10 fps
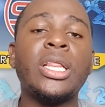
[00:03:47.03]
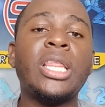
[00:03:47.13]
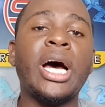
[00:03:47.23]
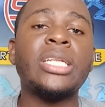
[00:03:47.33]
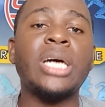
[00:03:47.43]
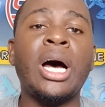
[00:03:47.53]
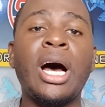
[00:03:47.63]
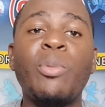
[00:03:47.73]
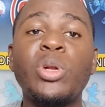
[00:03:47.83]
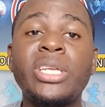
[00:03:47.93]
that
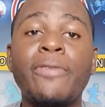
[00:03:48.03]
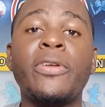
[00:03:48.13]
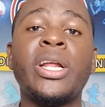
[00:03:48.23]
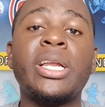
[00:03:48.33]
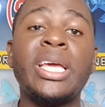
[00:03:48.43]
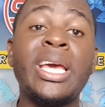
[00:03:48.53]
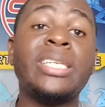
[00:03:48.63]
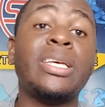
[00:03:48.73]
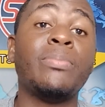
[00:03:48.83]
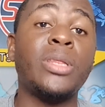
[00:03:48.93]
um, will definitely
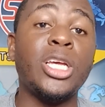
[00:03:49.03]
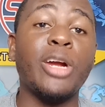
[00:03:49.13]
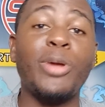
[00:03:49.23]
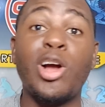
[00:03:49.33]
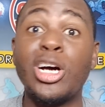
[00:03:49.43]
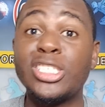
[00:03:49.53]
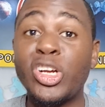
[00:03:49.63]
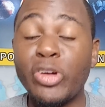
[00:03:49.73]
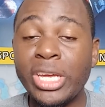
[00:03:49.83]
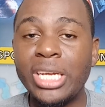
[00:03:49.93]
get him there because
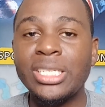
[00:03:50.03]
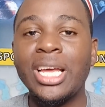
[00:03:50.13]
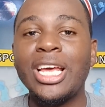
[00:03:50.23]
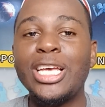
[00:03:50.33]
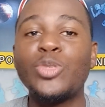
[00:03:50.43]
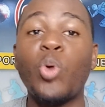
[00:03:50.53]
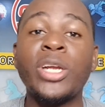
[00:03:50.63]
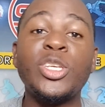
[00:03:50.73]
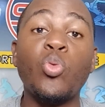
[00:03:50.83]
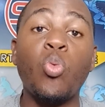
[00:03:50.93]
cricket is
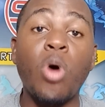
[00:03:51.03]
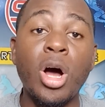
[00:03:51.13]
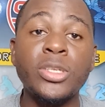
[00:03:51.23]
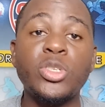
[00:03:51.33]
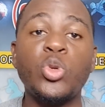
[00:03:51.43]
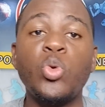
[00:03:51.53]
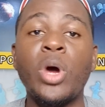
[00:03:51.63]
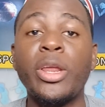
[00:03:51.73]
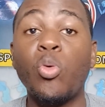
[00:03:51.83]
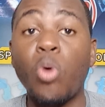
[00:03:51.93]
what he wants to do
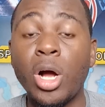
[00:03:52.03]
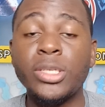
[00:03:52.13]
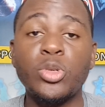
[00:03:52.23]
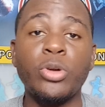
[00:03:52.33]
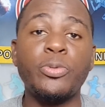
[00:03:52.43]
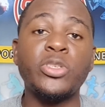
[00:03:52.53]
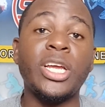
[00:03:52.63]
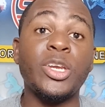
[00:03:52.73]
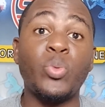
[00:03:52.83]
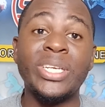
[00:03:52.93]
and he wants to
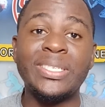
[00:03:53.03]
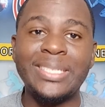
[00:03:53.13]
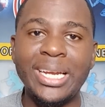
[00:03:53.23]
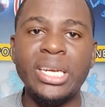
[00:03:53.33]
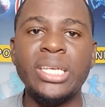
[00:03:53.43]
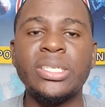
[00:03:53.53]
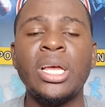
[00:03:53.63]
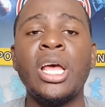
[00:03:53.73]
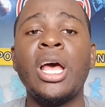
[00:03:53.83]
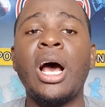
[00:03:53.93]
represent the West Indies.
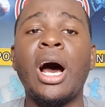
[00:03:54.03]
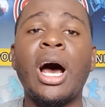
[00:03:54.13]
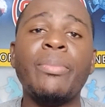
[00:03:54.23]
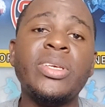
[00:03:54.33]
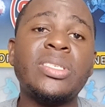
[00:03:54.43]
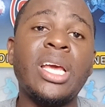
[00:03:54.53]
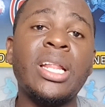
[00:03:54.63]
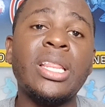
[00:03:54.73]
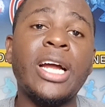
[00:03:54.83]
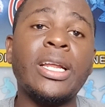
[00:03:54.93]
Um, he's
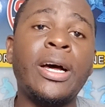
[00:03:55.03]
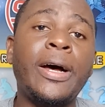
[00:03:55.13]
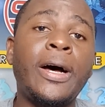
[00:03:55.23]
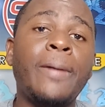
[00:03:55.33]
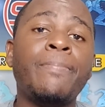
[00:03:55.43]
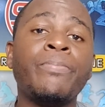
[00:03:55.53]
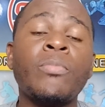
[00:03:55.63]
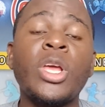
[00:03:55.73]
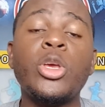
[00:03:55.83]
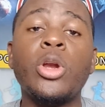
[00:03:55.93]
saying that, um,
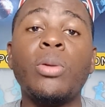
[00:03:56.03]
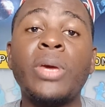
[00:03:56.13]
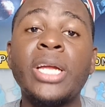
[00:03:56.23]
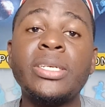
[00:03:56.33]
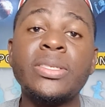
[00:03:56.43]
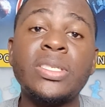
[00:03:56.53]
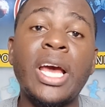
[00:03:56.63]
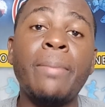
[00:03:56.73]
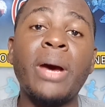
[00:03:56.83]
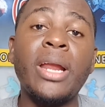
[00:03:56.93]
you know, getting
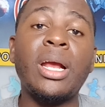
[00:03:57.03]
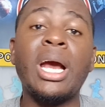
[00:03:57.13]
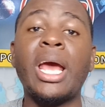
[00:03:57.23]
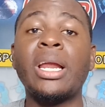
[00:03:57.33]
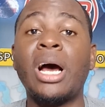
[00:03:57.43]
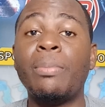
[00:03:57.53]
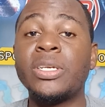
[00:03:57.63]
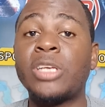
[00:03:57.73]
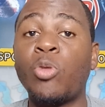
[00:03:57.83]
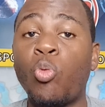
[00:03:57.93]
signed by the Guyana
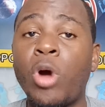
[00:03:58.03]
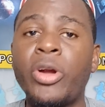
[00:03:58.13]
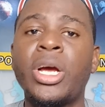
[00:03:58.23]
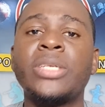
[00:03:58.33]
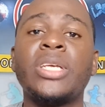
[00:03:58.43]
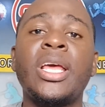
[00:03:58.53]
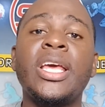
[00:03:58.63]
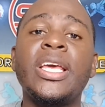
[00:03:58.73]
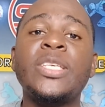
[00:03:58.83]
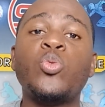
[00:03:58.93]
Amazon Warriors
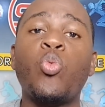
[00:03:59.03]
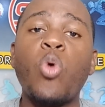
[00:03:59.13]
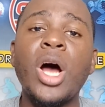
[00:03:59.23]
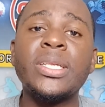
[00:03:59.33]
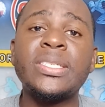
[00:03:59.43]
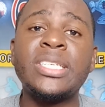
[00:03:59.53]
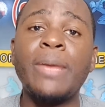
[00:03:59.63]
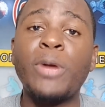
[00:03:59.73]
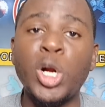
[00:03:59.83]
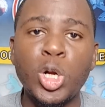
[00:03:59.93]
is one
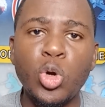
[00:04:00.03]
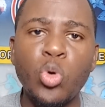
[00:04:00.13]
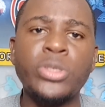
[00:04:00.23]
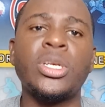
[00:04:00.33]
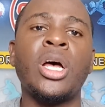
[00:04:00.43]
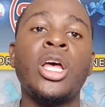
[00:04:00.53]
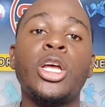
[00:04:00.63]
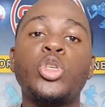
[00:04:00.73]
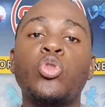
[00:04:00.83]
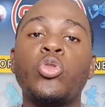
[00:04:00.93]
step closer
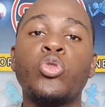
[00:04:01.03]
to